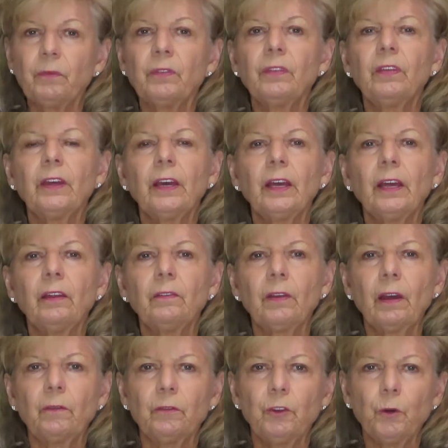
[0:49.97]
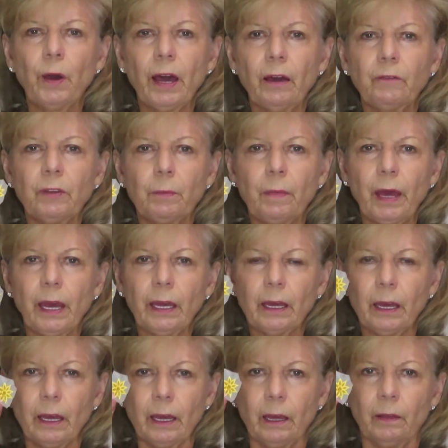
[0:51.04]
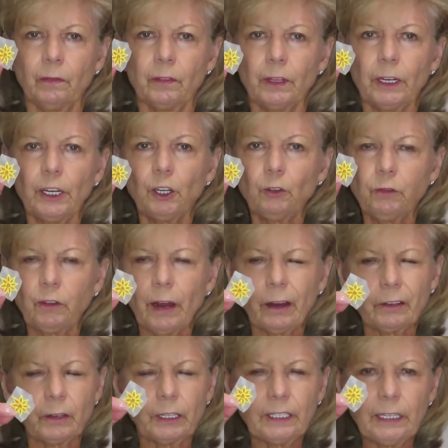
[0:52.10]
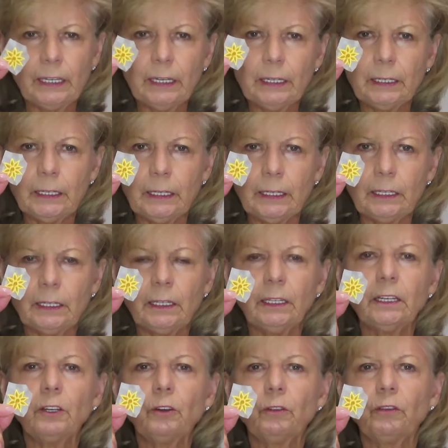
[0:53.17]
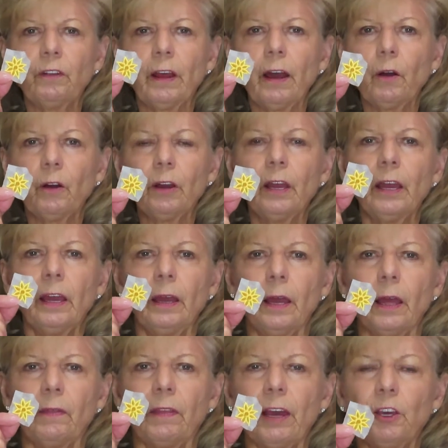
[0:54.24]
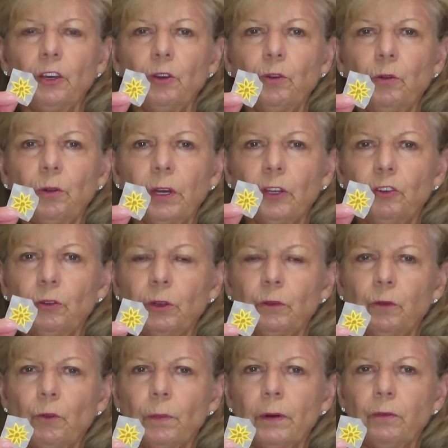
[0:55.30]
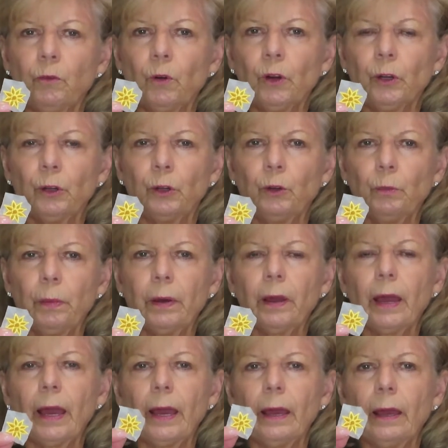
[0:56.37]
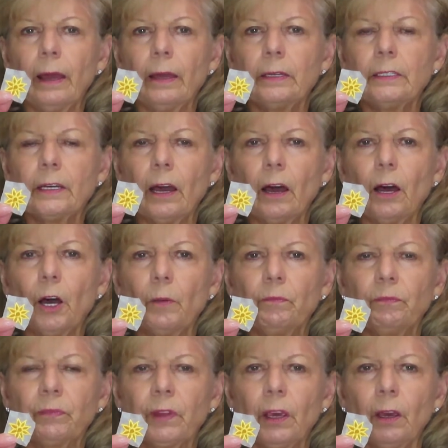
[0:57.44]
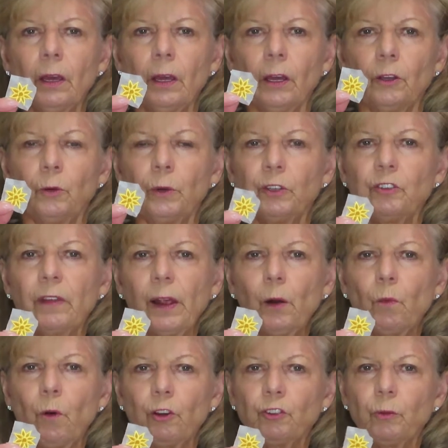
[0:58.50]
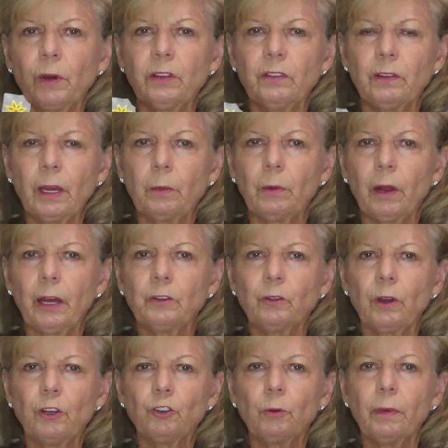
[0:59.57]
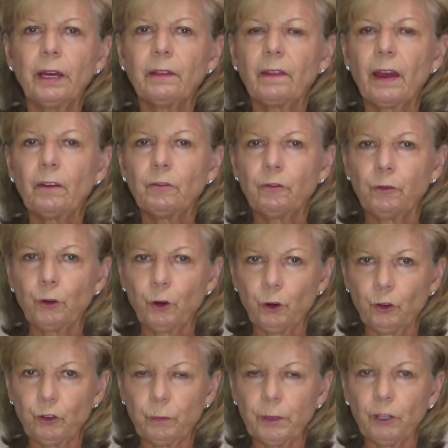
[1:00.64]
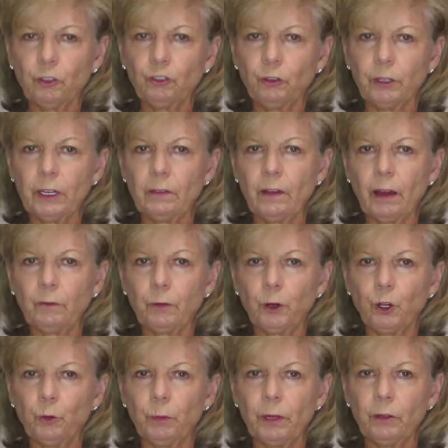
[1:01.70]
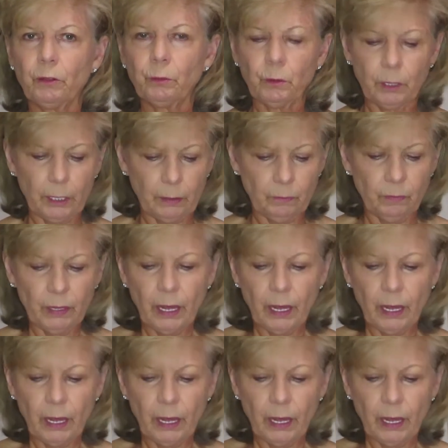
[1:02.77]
Then you have to make the little flowers, a teeny little flower that you can do in a 4x4 hoop. And you want to do that on wash away stabilizer, and you'll make that first because you'll need that for hooping 3.